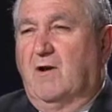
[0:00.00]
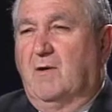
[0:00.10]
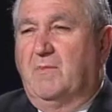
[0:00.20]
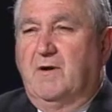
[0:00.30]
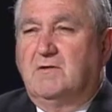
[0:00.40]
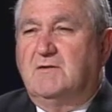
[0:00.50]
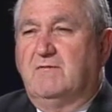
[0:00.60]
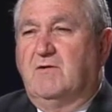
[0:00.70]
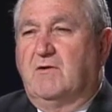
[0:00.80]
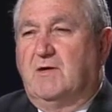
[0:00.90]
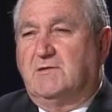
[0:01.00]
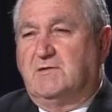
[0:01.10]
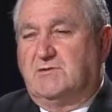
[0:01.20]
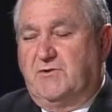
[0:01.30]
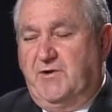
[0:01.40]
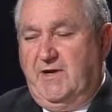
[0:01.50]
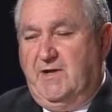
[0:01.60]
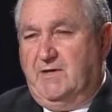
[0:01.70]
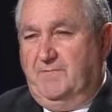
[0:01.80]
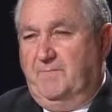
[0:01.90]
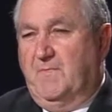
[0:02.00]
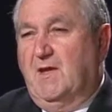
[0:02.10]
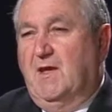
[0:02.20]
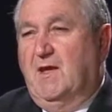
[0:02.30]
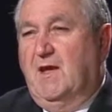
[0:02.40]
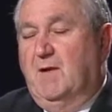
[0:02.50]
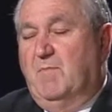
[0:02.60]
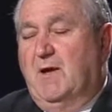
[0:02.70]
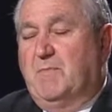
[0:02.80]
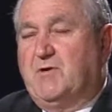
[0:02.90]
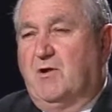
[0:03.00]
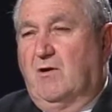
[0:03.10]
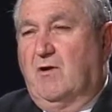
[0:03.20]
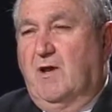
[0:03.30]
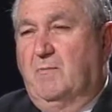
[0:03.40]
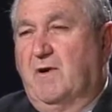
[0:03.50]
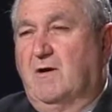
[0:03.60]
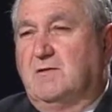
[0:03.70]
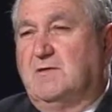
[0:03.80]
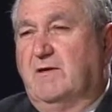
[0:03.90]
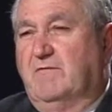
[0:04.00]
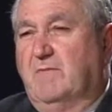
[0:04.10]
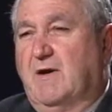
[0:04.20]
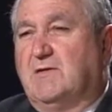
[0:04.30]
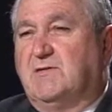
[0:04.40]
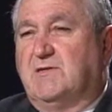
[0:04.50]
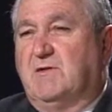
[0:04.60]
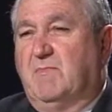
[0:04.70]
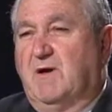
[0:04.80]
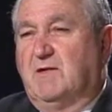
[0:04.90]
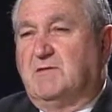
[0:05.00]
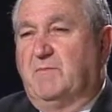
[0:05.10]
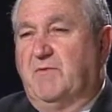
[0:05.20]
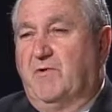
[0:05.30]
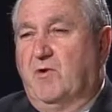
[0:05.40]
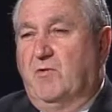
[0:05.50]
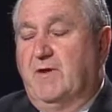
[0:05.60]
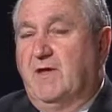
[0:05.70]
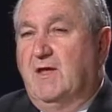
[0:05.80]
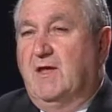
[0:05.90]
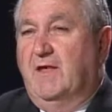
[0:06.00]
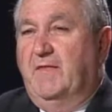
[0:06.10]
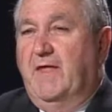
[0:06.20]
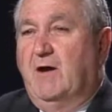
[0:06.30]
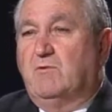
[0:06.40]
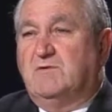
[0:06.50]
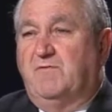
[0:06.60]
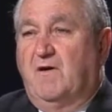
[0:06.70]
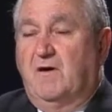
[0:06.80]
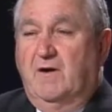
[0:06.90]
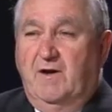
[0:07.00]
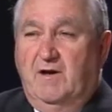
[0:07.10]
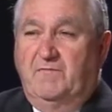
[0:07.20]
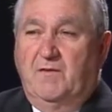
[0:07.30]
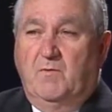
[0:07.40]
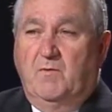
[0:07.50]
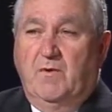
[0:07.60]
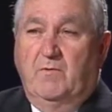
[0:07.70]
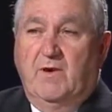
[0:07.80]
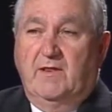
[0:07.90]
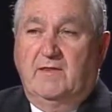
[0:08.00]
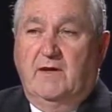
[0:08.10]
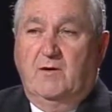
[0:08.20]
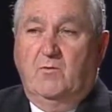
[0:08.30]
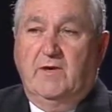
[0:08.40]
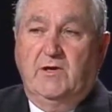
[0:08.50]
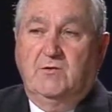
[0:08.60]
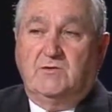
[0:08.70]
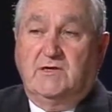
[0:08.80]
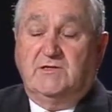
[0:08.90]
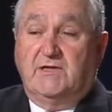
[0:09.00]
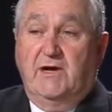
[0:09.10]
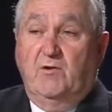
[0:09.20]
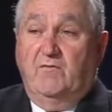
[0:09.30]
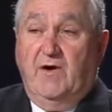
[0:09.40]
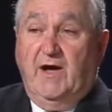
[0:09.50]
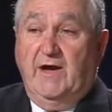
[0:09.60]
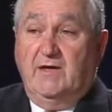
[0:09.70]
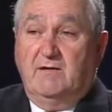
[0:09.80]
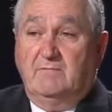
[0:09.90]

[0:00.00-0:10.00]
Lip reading: grandparents lived across the street, and my paternal grandparents lived about 60 miles up the road. That was far enough that when we went there, we usually stayed overnight.